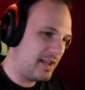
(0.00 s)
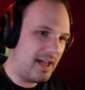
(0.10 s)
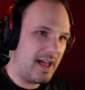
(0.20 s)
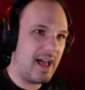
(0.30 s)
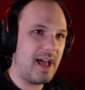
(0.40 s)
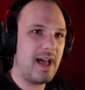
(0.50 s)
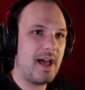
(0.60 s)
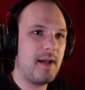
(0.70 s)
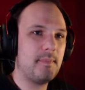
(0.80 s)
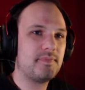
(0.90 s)

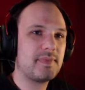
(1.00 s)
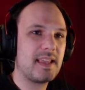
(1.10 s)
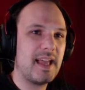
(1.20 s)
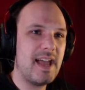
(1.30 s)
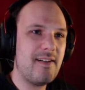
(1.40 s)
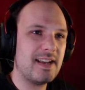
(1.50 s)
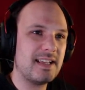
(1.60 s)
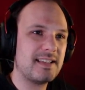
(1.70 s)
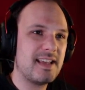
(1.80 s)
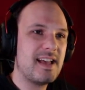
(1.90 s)
Here it
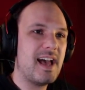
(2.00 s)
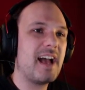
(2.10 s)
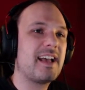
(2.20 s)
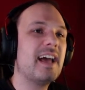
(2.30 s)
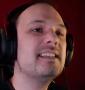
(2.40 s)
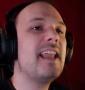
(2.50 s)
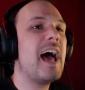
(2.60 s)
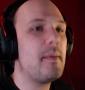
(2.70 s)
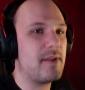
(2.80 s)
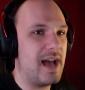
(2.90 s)
is. A
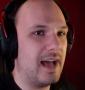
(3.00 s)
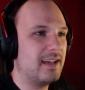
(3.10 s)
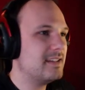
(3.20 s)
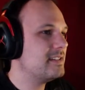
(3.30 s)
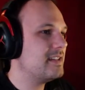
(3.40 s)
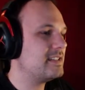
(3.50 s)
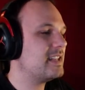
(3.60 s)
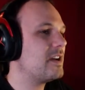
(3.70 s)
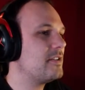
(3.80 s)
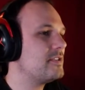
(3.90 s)
candelabra. Is
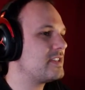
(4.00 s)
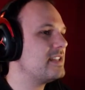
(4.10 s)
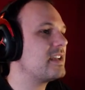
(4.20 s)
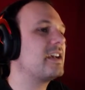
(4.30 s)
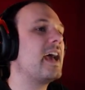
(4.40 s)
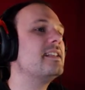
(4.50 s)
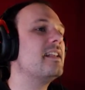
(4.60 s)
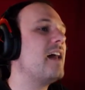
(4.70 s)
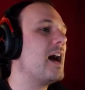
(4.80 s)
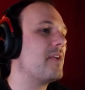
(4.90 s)
that how you say it? A
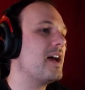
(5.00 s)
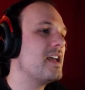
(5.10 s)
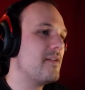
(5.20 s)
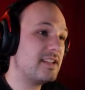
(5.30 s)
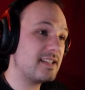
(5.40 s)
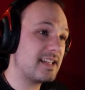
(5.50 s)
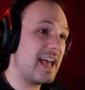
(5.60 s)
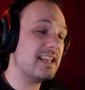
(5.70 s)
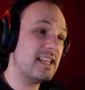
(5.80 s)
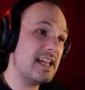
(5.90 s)
candelabra. Which
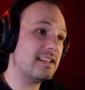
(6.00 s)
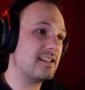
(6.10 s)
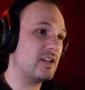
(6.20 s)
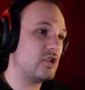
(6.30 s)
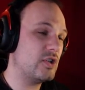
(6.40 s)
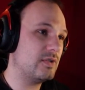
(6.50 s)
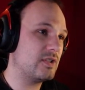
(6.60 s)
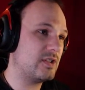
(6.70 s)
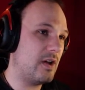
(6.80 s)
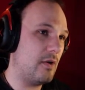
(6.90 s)
again needs an attuned
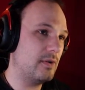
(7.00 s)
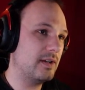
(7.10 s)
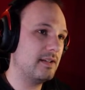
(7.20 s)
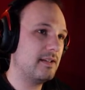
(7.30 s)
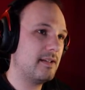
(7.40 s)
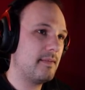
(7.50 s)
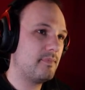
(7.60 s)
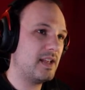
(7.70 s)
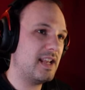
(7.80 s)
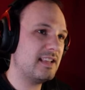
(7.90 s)
stone.
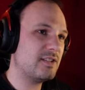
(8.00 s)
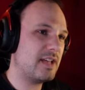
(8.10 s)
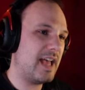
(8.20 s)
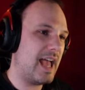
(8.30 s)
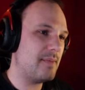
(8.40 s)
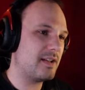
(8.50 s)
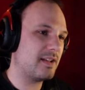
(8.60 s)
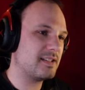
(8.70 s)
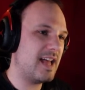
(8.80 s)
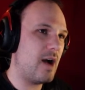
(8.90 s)
Now that's okay,
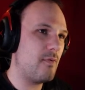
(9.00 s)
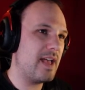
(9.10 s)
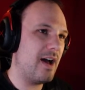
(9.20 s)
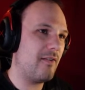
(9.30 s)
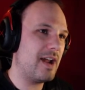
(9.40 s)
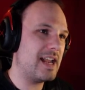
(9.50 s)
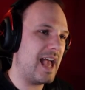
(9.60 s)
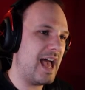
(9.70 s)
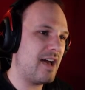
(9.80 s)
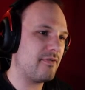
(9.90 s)
because now we already
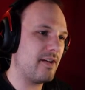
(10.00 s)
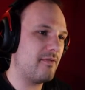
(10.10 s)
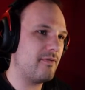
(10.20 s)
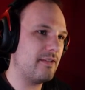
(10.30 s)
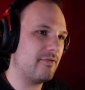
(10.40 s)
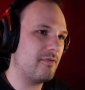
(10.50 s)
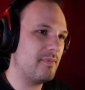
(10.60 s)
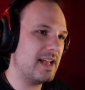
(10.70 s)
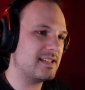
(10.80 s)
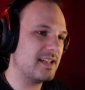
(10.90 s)
have a whiff of
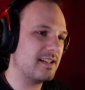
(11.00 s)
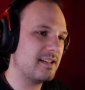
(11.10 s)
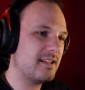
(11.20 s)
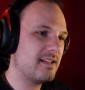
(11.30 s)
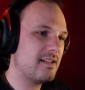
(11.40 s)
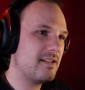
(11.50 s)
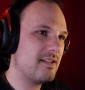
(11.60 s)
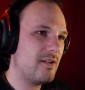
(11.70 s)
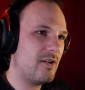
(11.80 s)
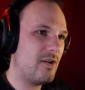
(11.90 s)
magic
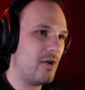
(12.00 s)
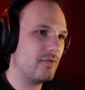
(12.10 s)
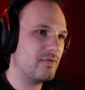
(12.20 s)
on